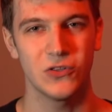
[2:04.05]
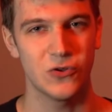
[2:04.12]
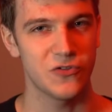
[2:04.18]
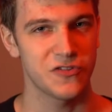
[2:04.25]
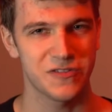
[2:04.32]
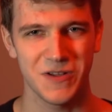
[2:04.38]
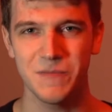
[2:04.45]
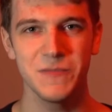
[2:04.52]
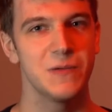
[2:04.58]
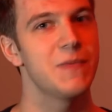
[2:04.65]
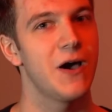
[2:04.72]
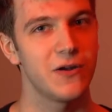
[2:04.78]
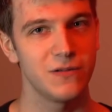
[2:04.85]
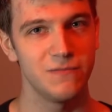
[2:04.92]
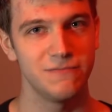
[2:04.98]
There's something
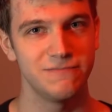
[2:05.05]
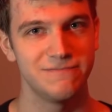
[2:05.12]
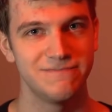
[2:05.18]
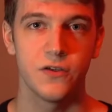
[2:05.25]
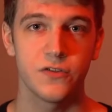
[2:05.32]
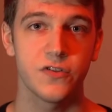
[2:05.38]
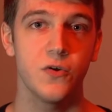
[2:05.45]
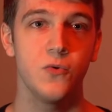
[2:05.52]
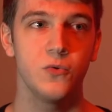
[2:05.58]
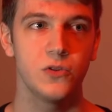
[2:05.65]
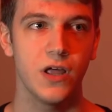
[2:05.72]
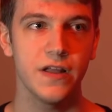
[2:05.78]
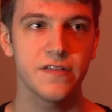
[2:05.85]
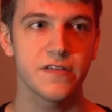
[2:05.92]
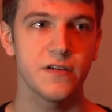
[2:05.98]
about them. So
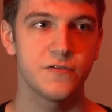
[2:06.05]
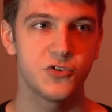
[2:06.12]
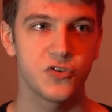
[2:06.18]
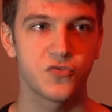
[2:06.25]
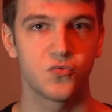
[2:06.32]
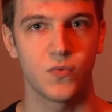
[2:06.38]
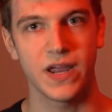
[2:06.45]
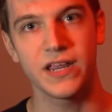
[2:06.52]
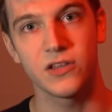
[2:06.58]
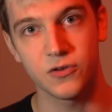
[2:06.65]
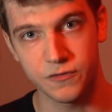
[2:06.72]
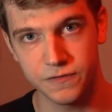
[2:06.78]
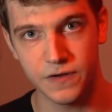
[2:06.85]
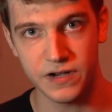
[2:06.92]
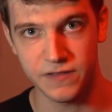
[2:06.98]
lots of just
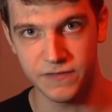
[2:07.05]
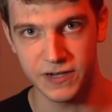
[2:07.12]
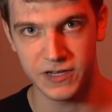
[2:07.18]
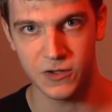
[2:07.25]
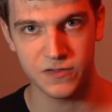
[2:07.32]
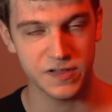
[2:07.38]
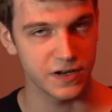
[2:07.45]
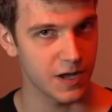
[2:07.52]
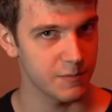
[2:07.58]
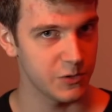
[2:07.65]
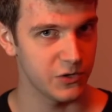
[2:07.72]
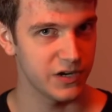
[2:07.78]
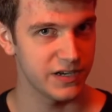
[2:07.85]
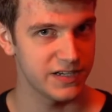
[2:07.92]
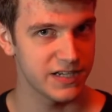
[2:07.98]
regular funny videos get
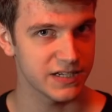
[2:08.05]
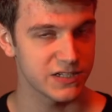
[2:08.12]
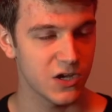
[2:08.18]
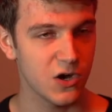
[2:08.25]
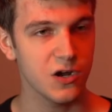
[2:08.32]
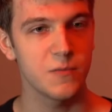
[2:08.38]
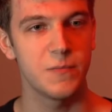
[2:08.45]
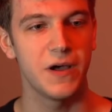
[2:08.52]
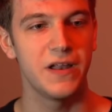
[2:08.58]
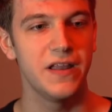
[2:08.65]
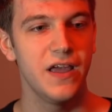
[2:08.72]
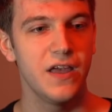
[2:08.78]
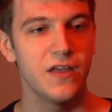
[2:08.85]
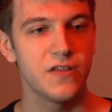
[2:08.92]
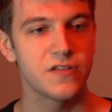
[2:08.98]
uploaded to TikTok,
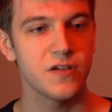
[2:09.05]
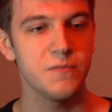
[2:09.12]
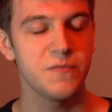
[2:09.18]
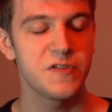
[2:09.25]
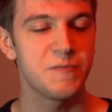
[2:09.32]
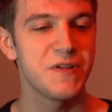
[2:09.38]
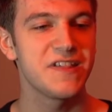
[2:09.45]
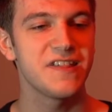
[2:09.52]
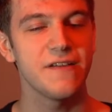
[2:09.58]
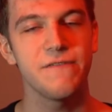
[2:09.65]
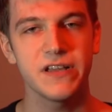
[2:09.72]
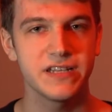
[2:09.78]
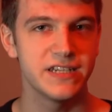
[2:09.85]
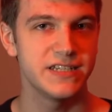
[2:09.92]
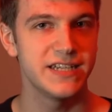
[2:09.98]
but some
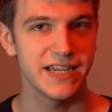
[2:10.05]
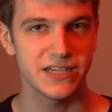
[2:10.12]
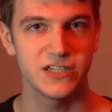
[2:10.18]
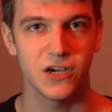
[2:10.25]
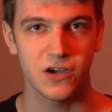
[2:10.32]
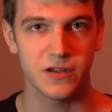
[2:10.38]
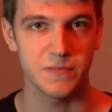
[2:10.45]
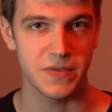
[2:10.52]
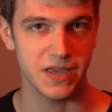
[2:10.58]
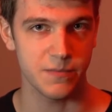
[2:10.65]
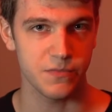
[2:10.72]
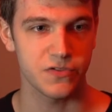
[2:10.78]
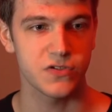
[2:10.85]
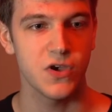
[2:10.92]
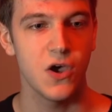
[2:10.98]
specific to TikTok
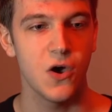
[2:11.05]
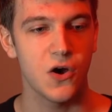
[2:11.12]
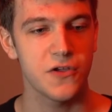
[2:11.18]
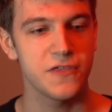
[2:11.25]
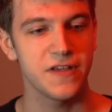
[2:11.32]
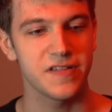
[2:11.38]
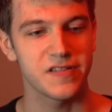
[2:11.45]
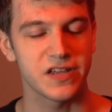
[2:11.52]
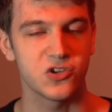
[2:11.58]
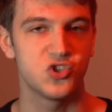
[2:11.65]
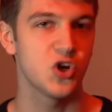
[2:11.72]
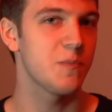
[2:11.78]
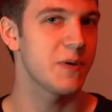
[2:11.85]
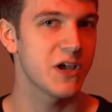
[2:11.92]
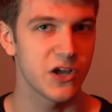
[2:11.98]
memes are things like
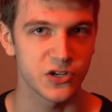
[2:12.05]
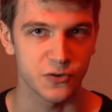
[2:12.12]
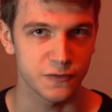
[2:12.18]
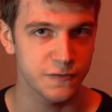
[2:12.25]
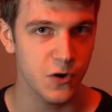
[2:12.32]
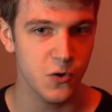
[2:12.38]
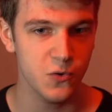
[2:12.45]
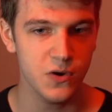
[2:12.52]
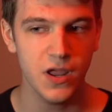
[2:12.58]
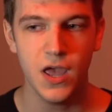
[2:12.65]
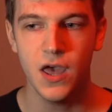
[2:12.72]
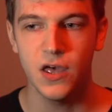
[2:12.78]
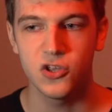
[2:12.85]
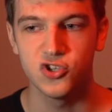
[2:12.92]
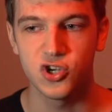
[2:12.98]
jumping on your phone,
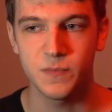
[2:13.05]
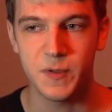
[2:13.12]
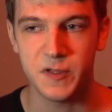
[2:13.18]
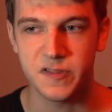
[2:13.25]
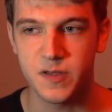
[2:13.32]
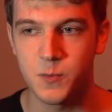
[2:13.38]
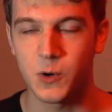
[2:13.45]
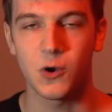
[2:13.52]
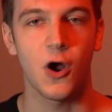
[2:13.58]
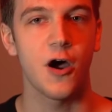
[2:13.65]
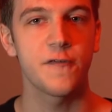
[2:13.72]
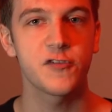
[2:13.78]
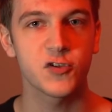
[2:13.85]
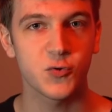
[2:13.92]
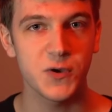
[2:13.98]
jumping somewhere
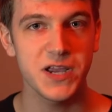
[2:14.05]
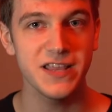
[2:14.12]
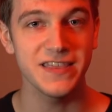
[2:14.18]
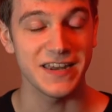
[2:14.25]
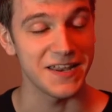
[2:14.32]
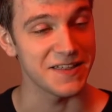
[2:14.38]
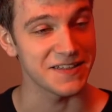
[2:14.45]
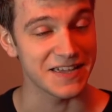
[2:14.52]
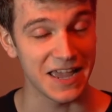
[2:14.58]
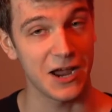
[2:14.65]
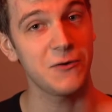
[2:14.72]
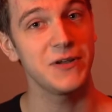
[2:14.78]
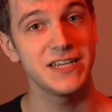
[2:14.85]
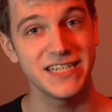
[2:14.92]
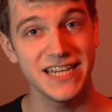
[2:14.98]
off screen that is
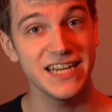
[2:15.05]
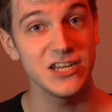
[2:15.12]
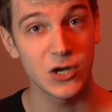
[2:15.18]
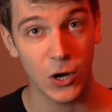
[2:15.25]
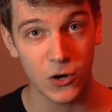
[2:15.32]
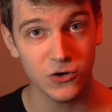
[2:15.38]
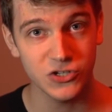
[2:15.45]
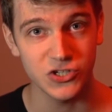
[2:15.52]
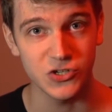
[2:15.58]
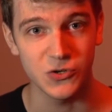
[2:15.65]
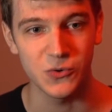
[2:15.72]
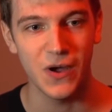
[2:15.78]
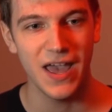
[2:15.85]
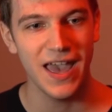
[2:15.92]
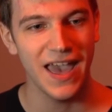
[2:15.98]
guaranteed to hurt
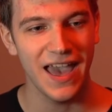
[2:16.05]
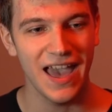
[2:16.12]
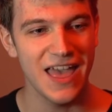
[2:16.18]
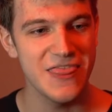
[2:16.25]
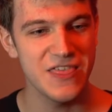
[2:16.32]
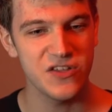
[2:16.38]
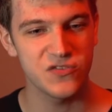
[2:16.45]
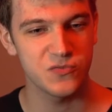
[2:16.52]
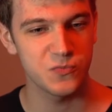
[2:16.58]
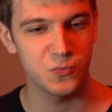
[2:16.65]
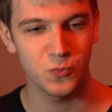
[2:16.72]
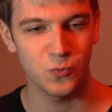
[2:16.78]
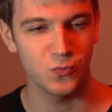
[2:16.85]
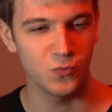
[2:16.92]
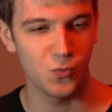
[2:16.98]
you, and this
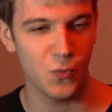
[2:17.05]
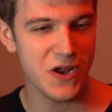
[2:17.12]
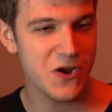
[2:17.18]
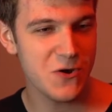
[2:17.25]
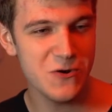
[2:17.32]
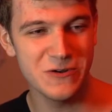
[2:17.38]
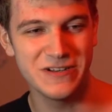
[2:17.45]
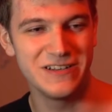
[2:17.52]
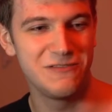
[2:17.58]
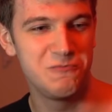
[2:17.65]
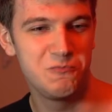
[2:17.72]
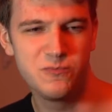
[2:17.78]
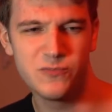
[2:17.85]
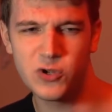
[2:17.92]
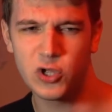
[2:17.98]
weird
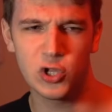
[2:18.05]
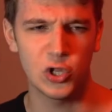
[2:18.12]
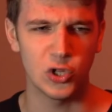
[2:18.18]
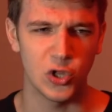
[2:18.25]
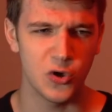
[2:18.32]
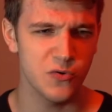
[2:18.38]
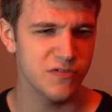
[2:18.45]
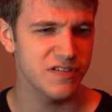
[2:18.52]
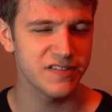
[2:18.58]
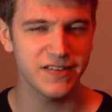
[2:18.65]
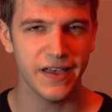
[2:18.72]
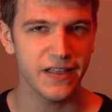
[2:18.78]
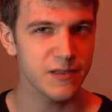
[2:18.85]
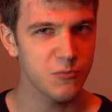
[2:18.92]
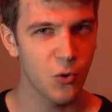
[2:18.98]
clothes
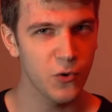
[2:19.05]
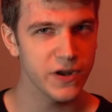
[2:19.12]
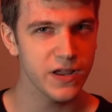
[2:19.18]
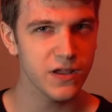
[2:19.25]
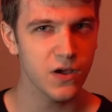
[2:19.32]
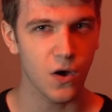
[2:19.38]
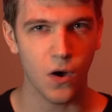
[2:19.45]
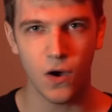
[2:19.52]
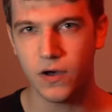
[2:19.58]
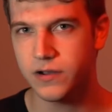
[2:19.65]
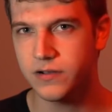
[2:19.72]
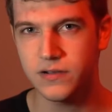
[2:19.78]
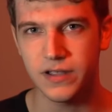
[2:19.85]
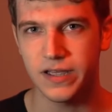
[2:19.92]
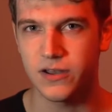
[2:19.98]
teleporting
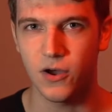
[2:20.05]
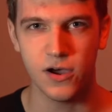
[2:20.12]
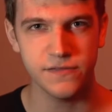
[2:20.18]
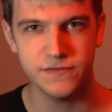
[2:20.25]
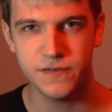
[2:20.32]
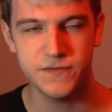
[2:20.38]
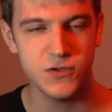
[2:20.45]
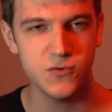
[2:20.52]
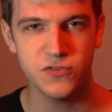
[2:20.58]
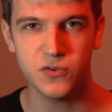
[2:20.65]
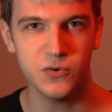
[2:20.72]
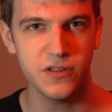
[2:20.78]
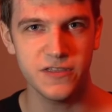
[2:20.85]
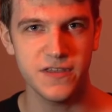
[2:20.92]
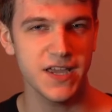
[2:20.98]
on and off of you
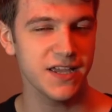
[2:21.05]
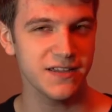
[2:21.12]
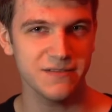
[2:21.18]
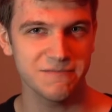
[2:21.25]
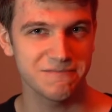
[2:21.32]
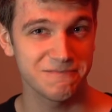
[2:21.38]
sort of thing.